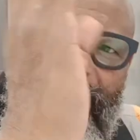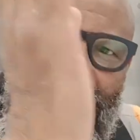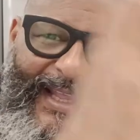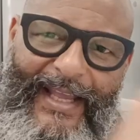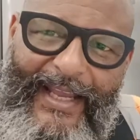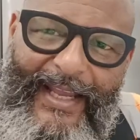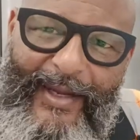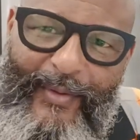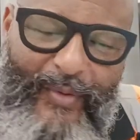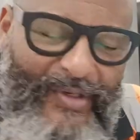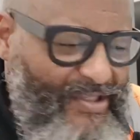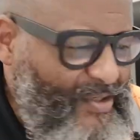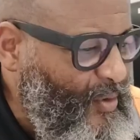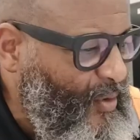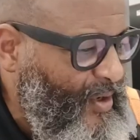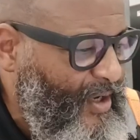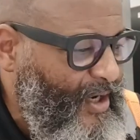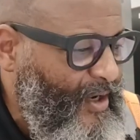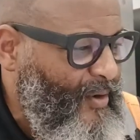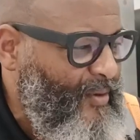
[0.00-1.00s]
Hey, what's
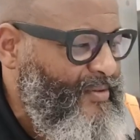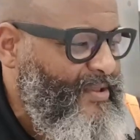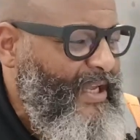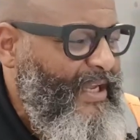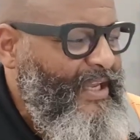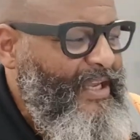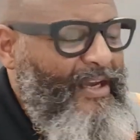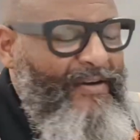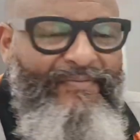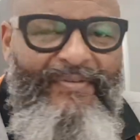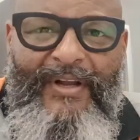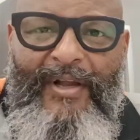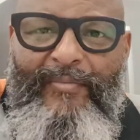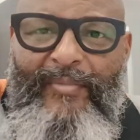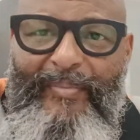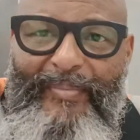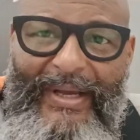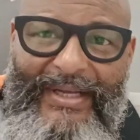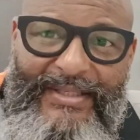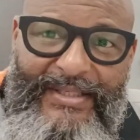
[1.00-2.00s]
going on? Thank y'all for
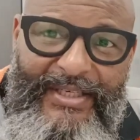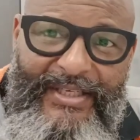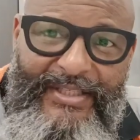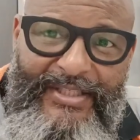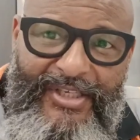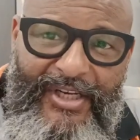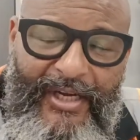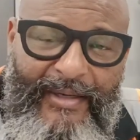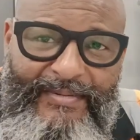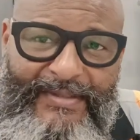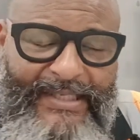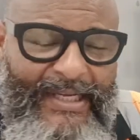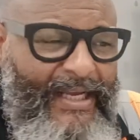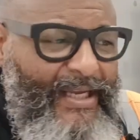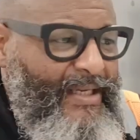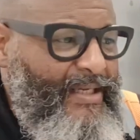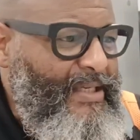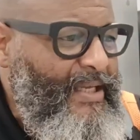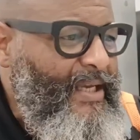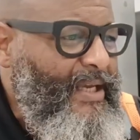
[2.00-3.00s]
coming back to the
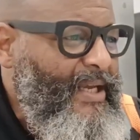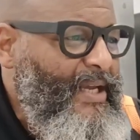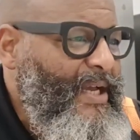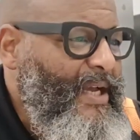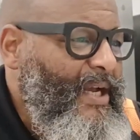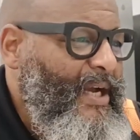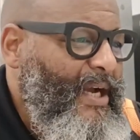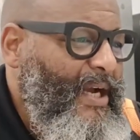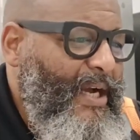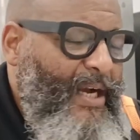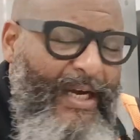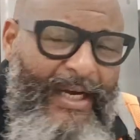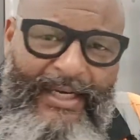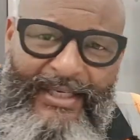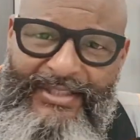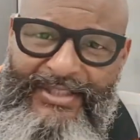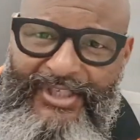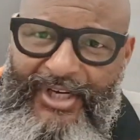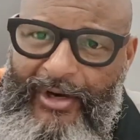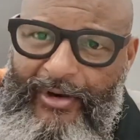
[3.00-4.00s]
Jobsite
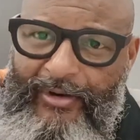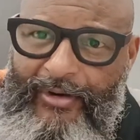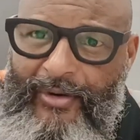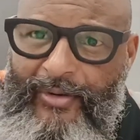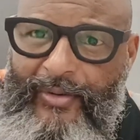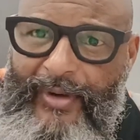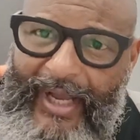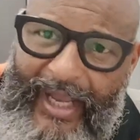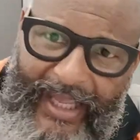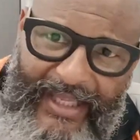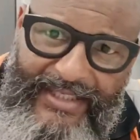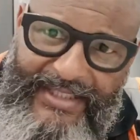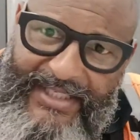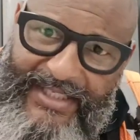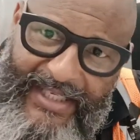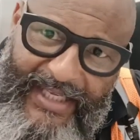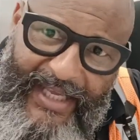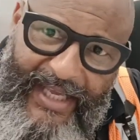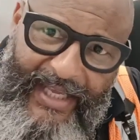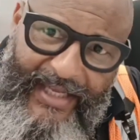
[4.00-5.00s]
Journal,
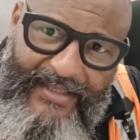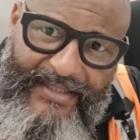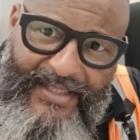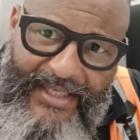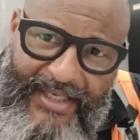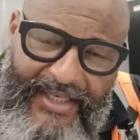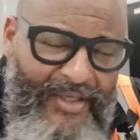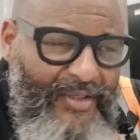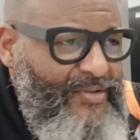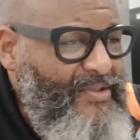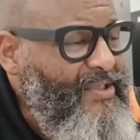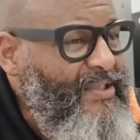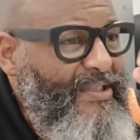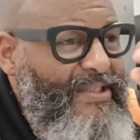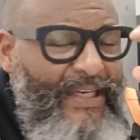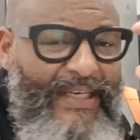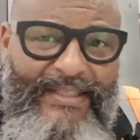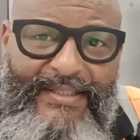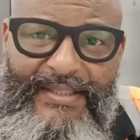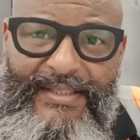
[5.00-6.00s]
HTX in Houston,
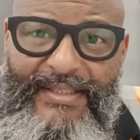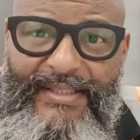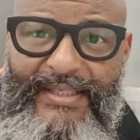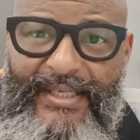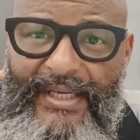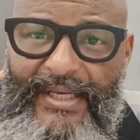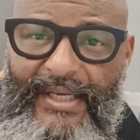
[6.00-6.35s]
Texas.